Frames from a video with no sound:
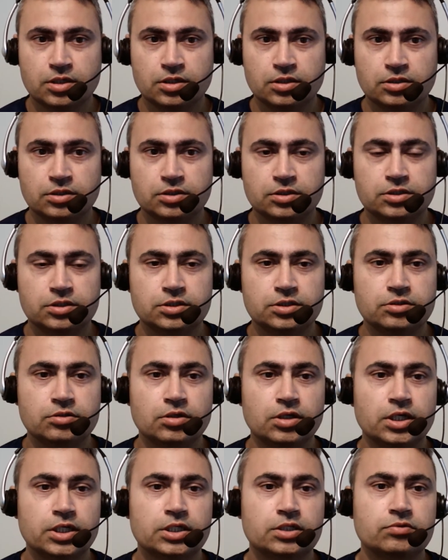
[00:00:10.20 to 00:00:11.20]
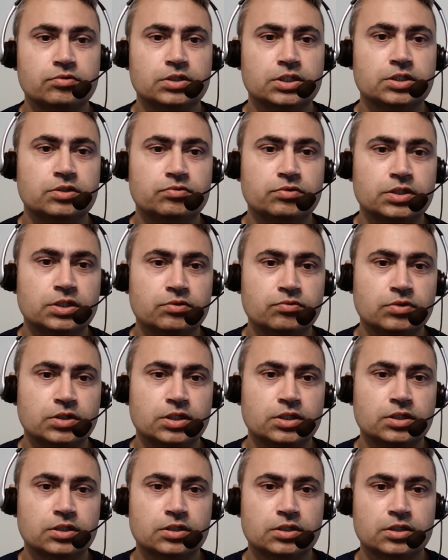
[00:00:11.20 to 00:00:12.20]
This is July
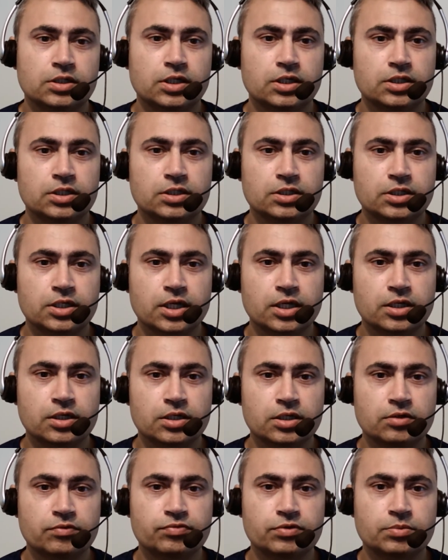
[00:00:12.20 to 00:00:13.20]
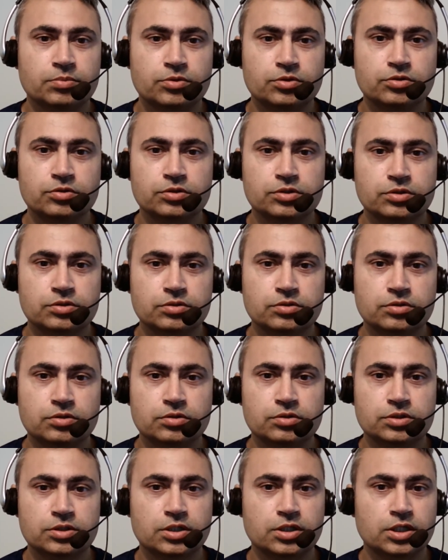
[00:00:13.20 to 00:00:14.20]
2021 and in Canada from coast to
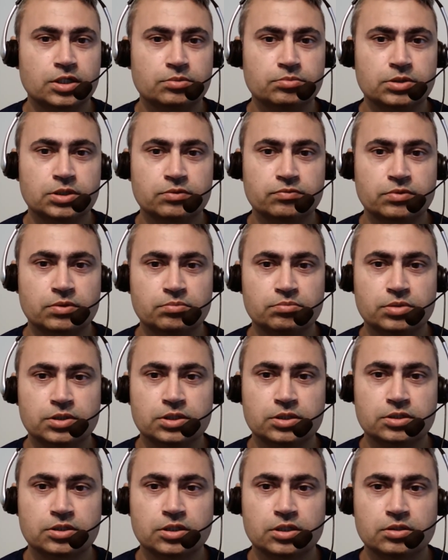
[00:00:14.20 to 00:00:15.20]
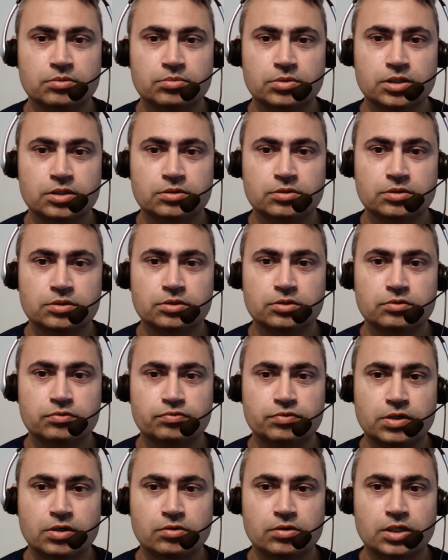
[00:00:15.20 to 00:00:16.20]
coast, and I mean from British Columbia to
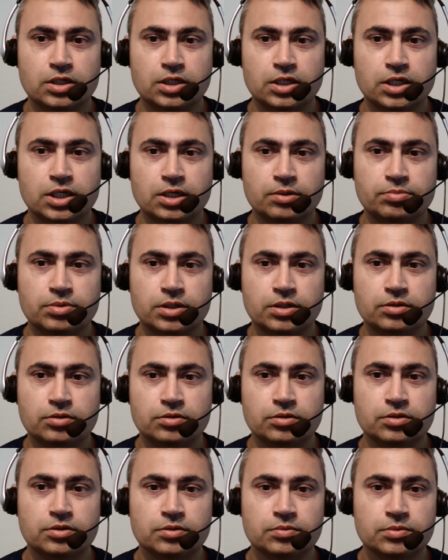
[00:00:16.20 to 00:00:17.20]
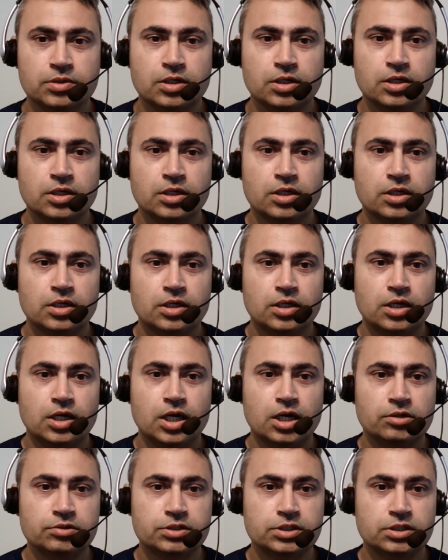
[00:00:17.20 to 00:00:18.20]
Newfoundland and Labrador,
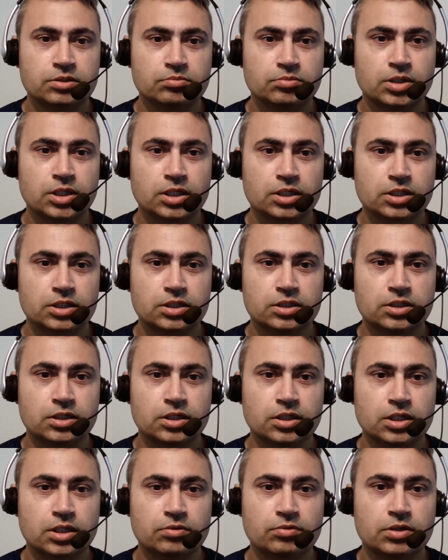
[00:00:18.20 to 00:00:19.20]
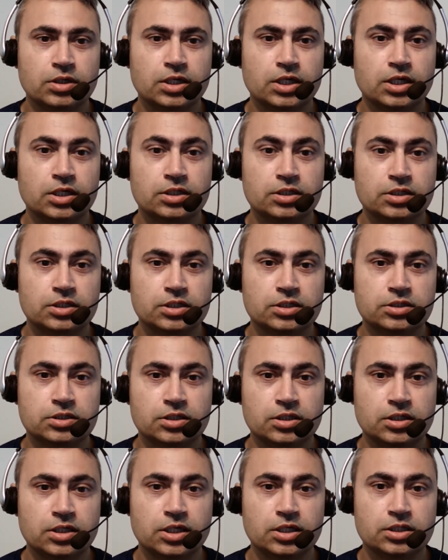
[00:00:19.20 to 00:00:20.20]
housing market and our
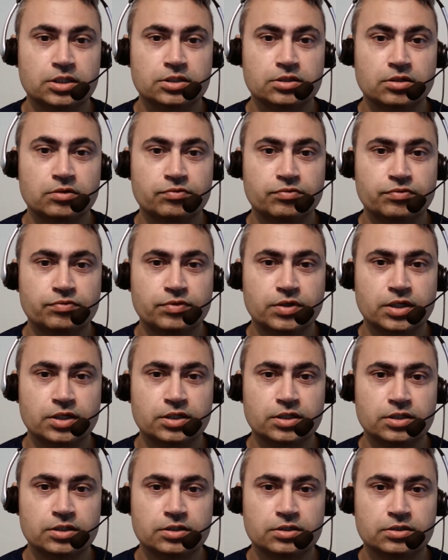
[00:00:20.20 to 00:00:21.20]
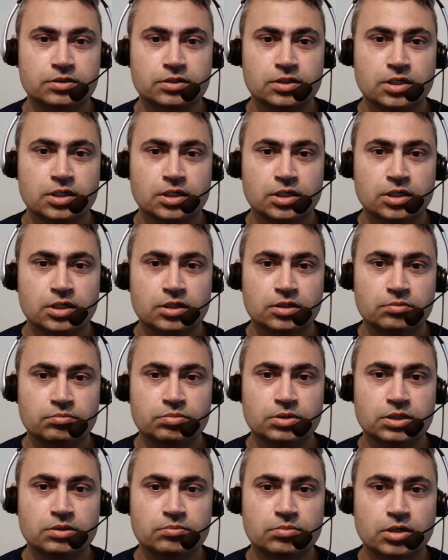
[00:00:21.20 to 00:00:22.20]
agricultural land is on fire,
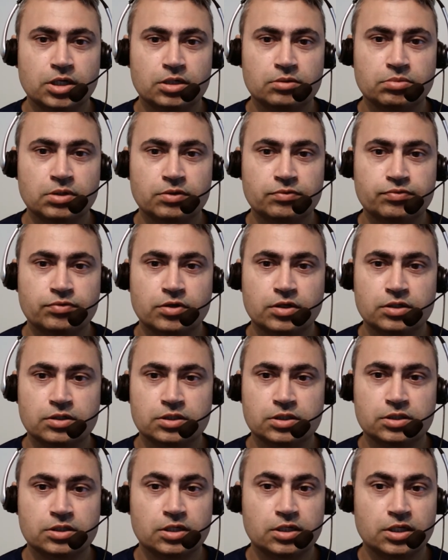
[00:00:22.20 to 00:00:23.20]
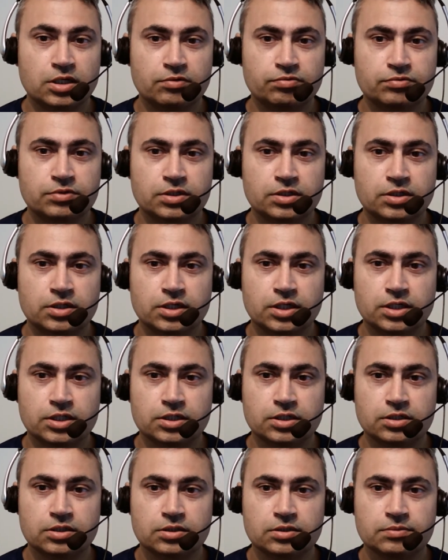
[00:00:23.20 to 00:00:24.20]
being bought by foreigners left and
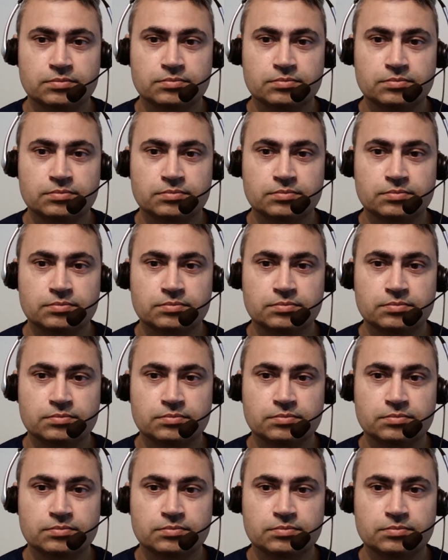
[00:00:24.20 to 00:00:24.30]
right.